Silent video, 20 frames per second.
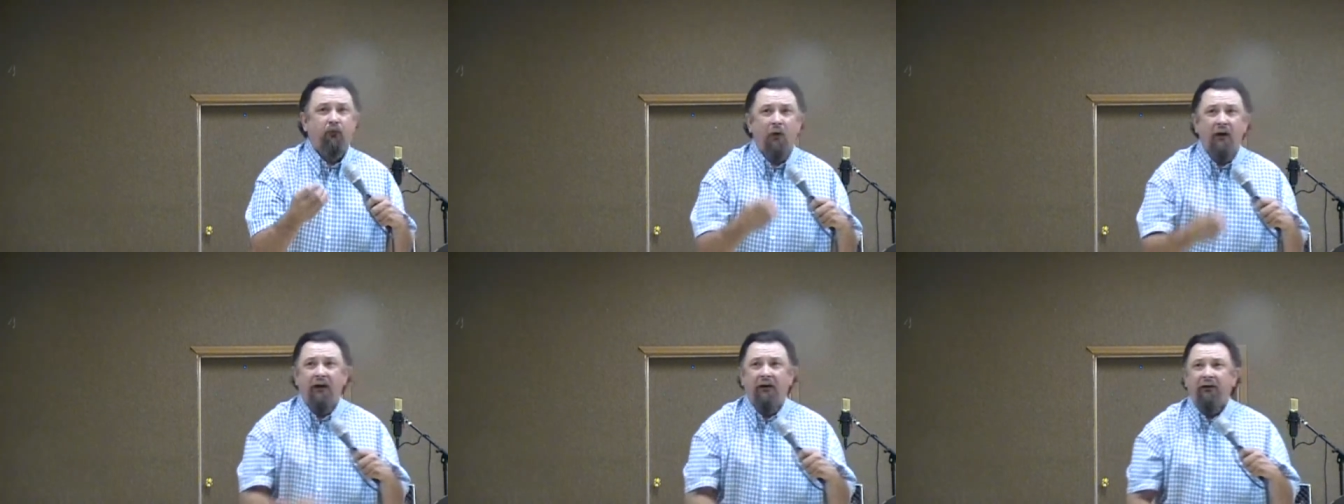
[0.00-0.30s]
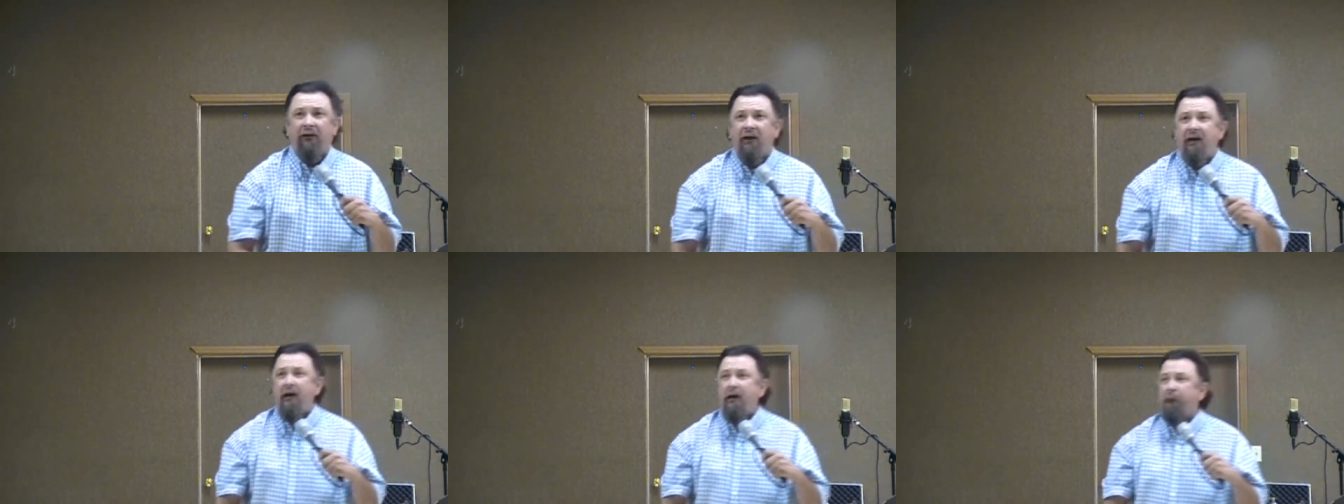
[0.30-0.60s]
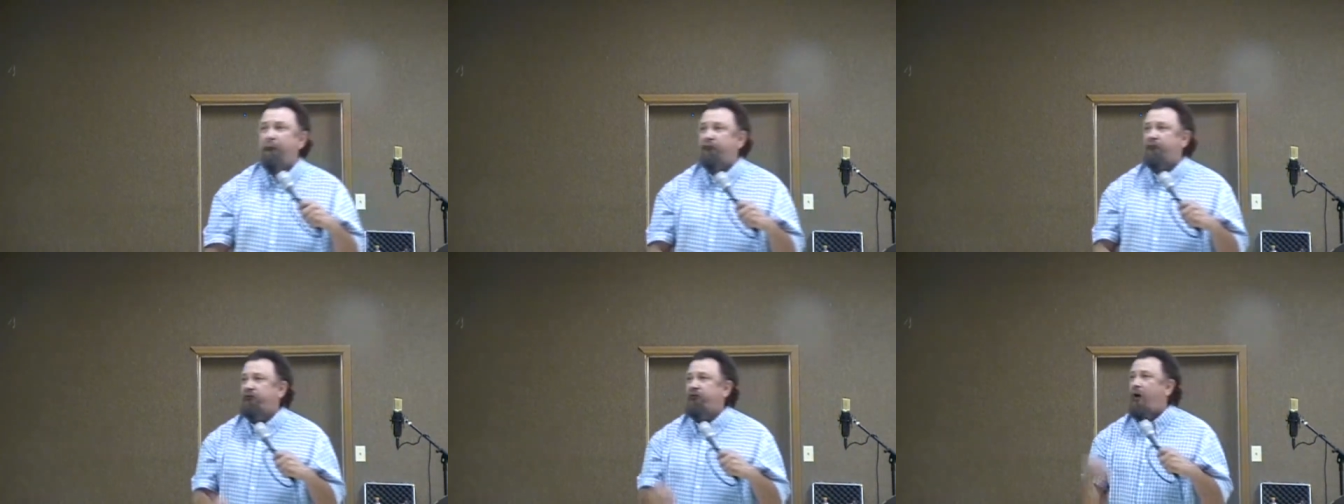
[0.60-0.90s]
We
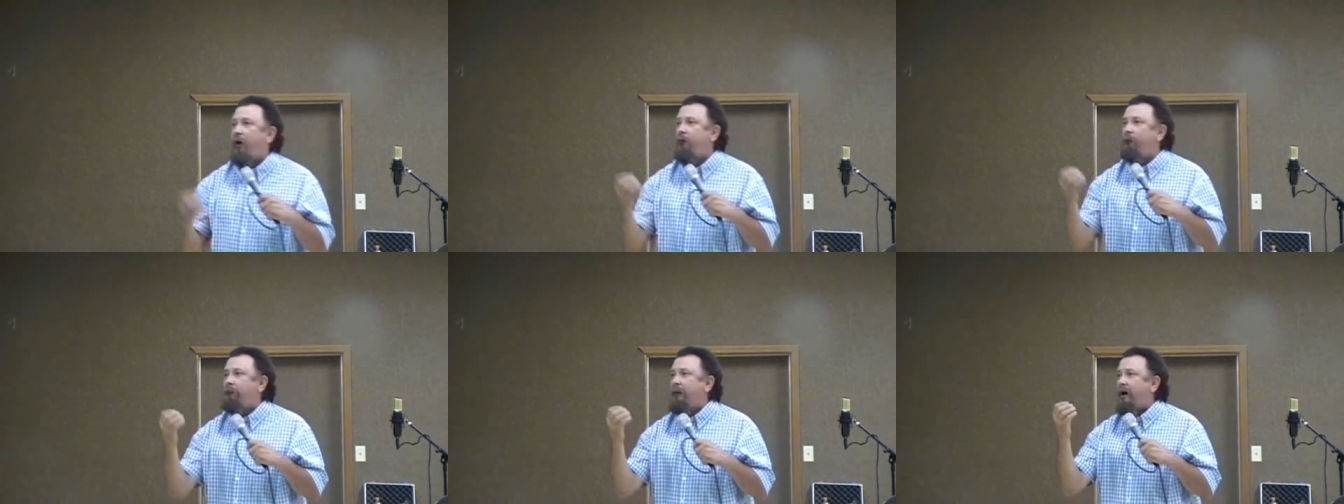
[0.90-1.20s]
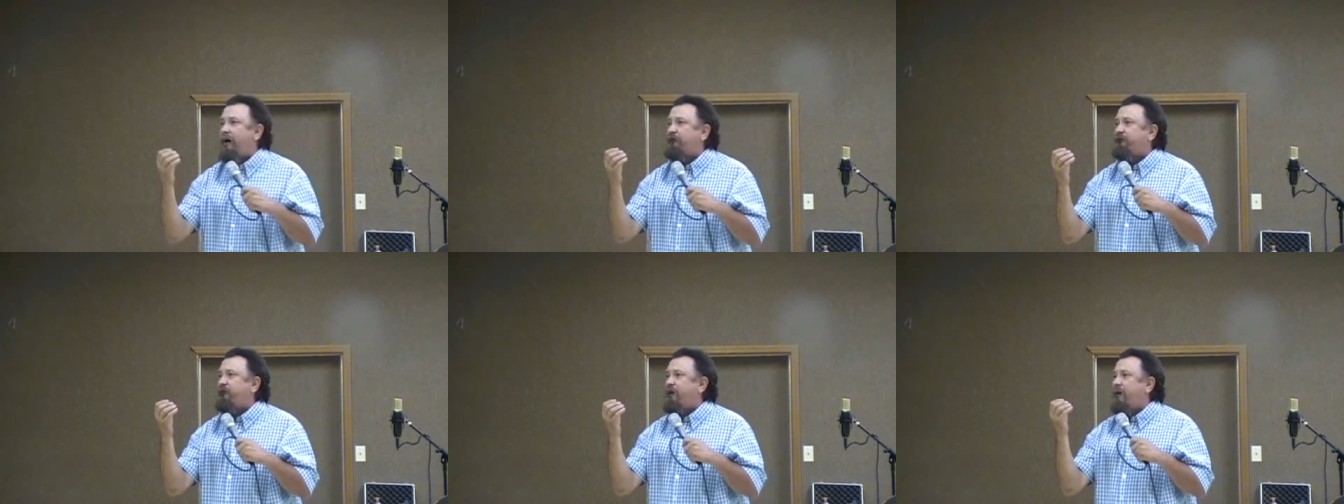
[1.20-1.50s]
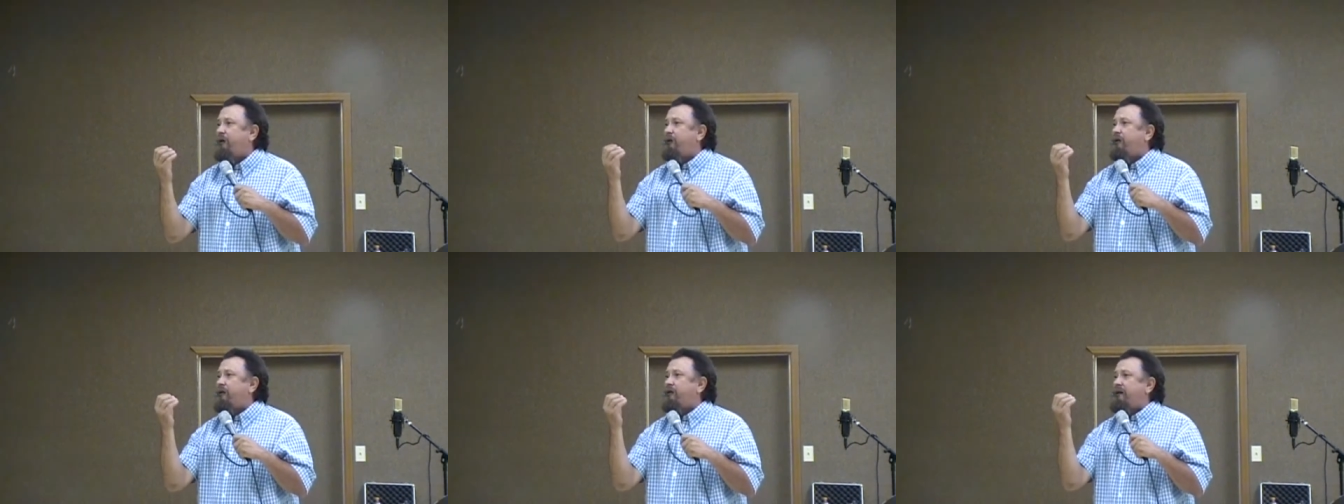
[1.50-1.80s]
live so much
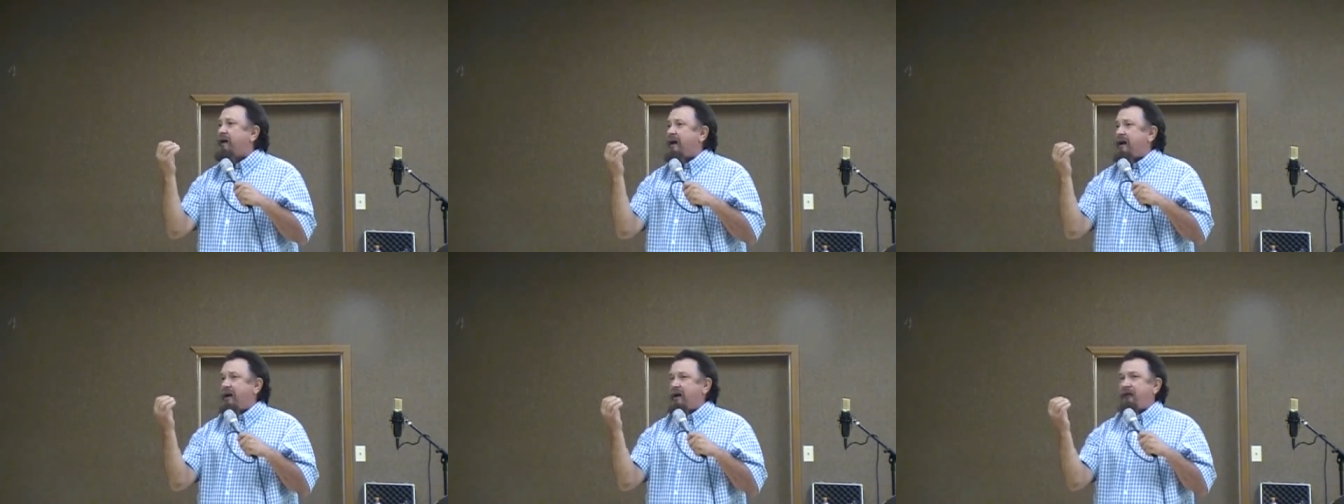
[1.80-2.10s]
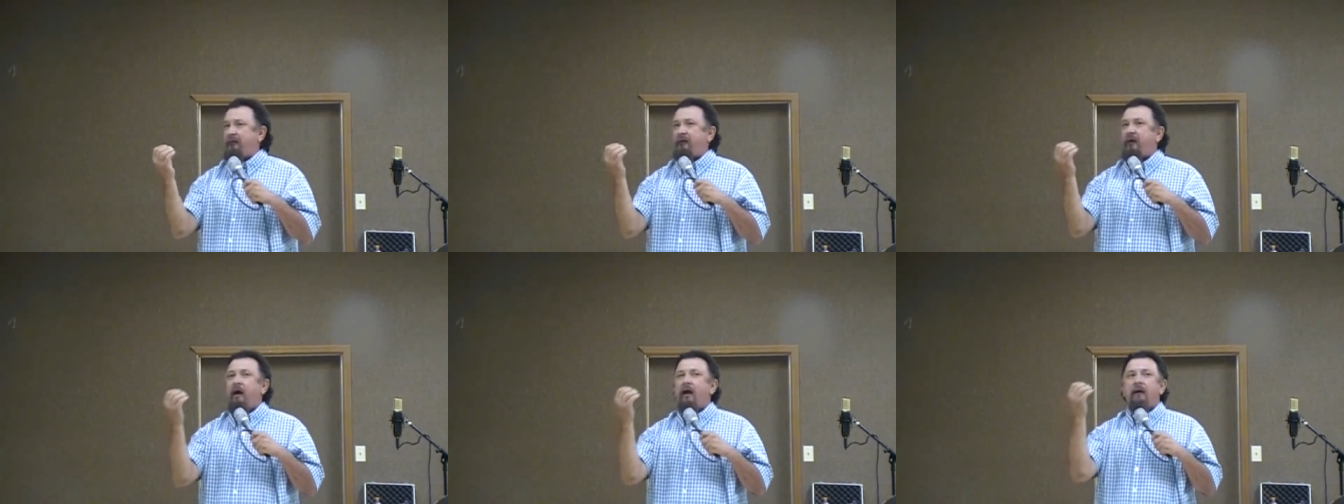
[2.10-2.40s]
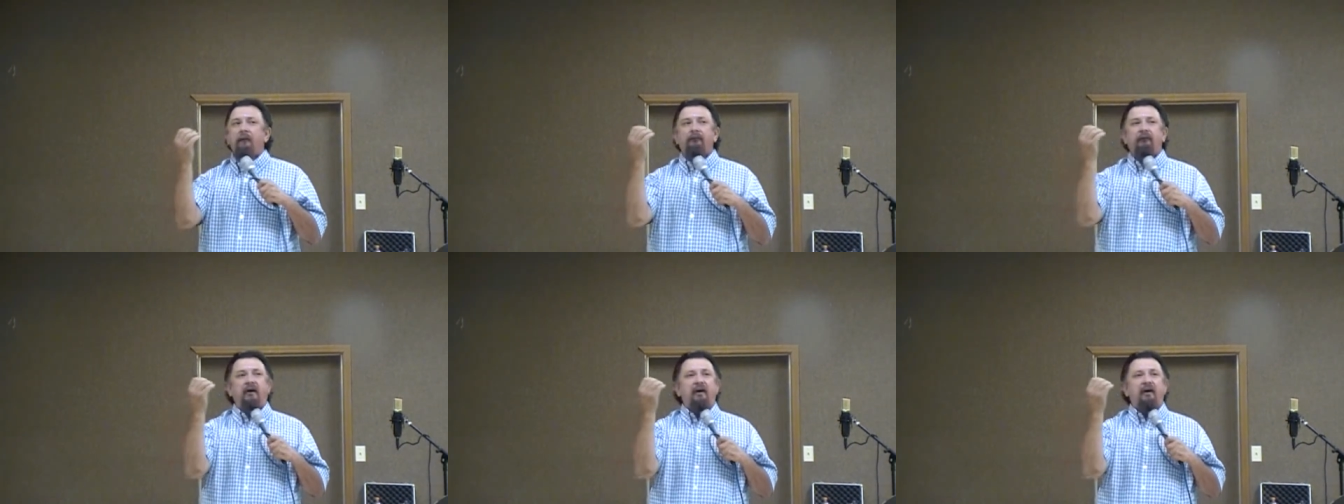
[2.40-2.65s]
underneath